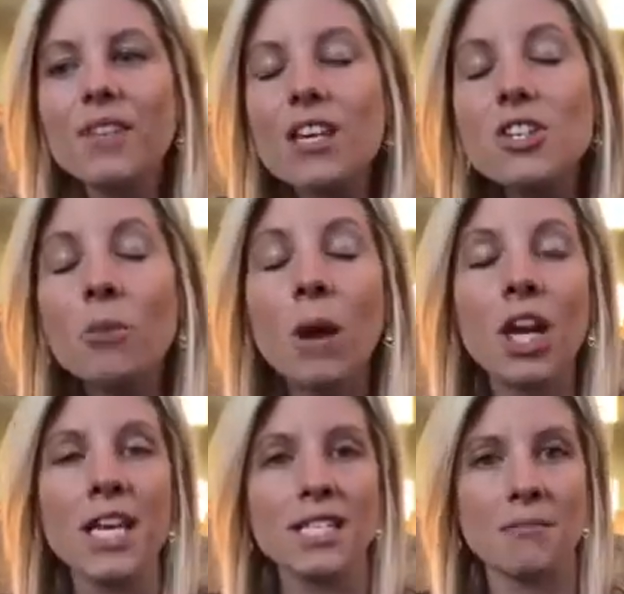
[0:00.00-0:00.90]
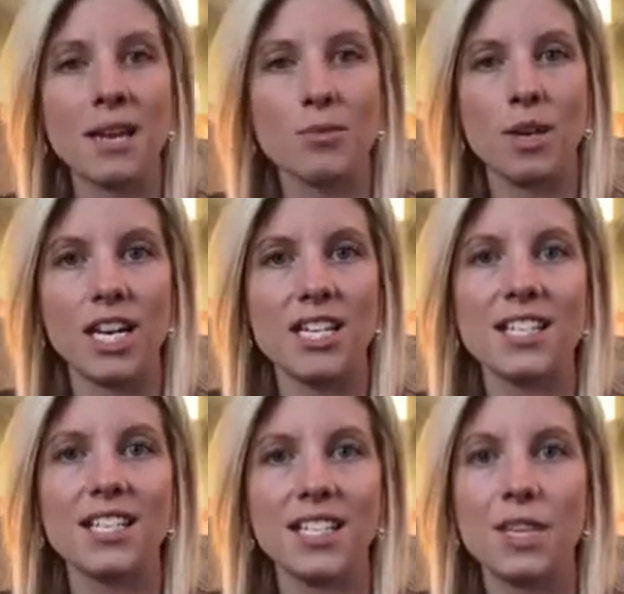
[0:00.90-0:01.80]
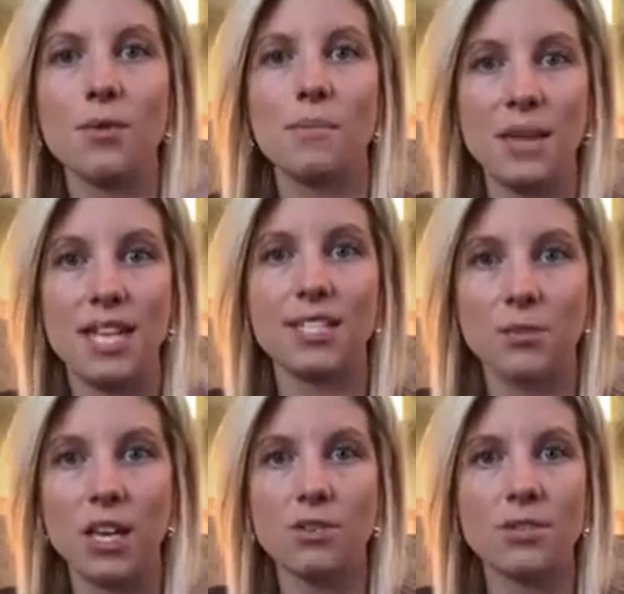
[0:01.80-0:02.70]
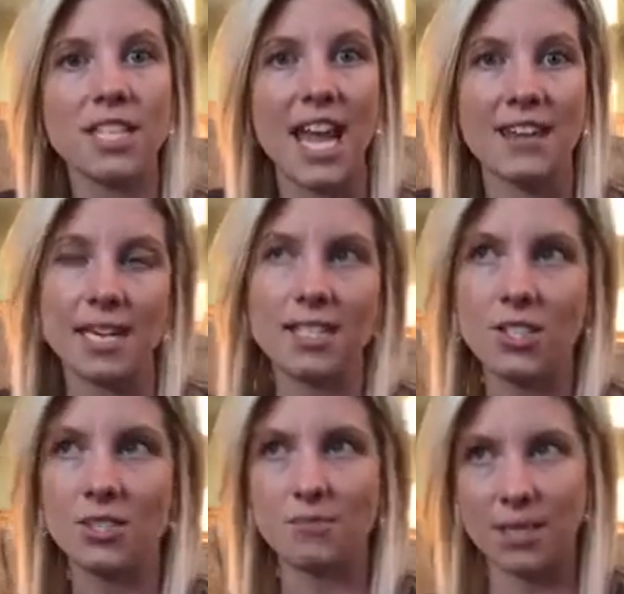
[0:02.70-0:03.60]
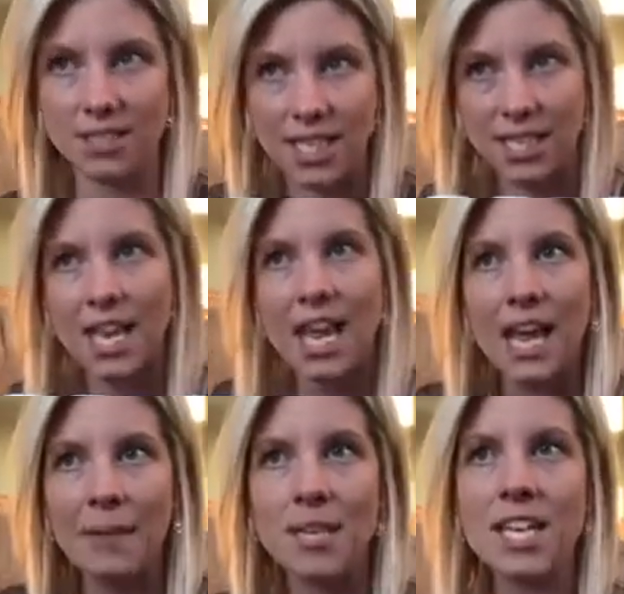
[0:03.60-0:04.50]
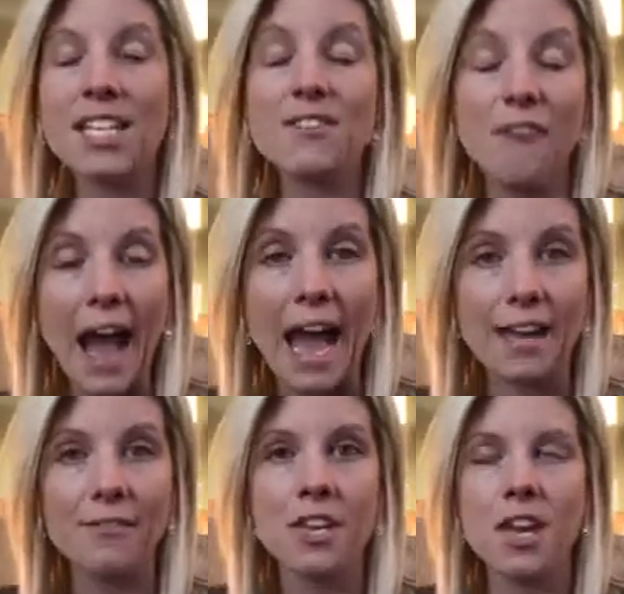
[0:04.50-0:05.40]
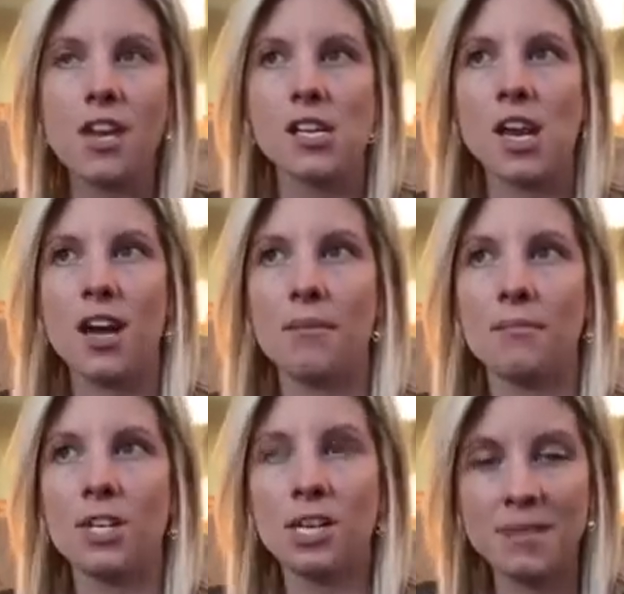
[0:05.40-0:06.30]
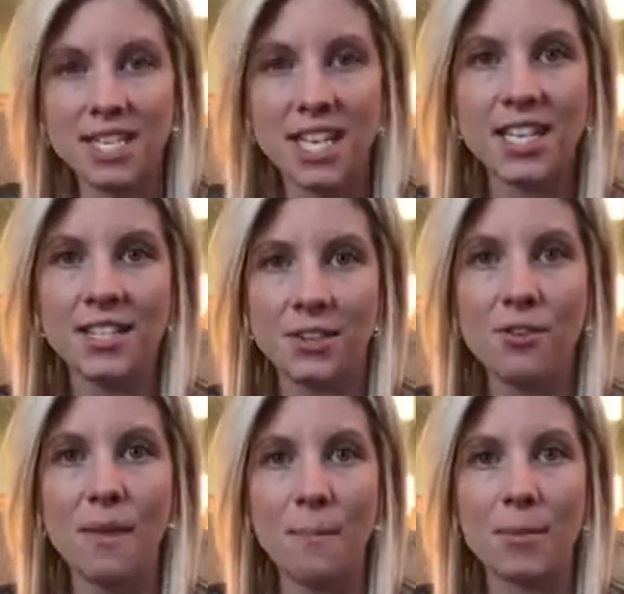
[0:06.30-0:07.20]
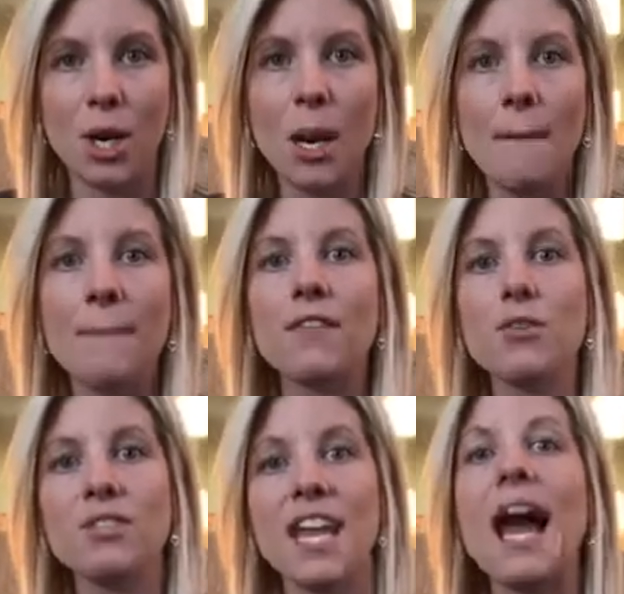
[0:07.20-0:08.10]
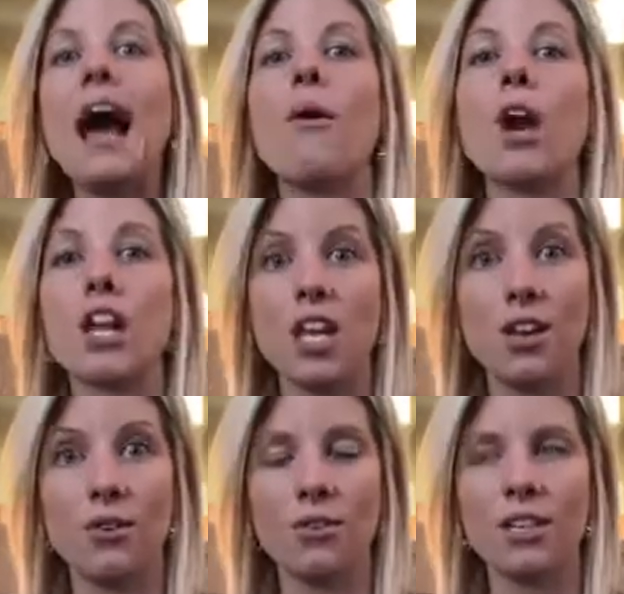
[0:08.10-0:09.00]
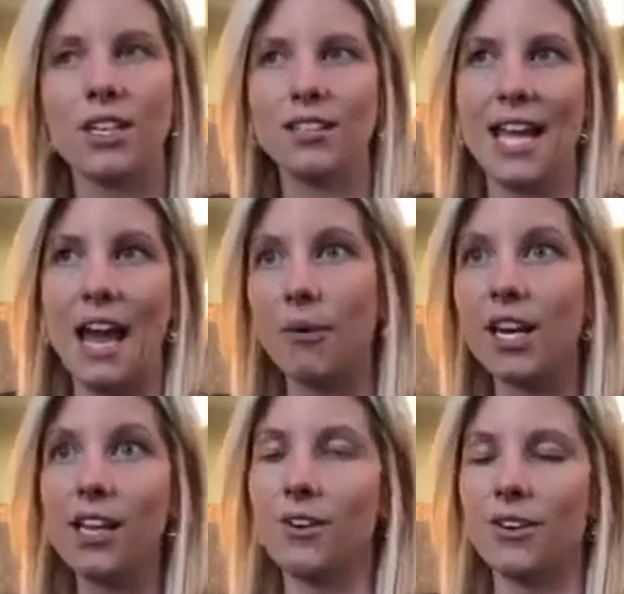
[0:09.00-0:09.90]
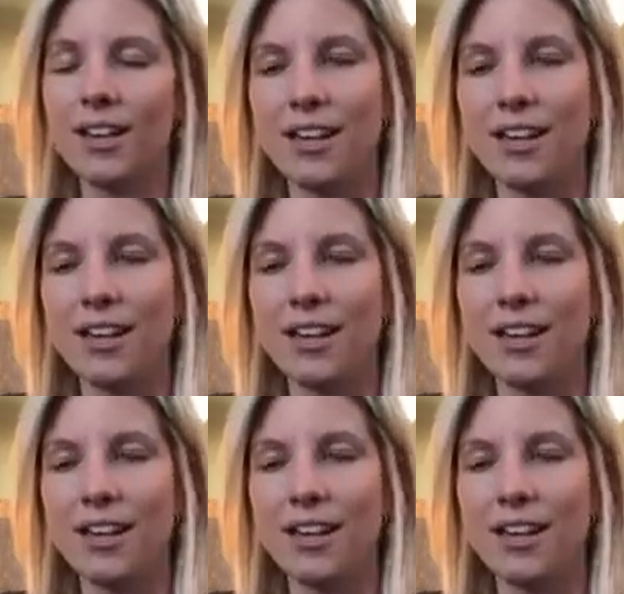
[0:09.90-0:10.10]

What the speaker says: So Marky, sometimes what he does is he repeats what you say. That's just one thing. I mean, he's 5, going to be 6 in November. But if you say, how are you? He'll say, how are you?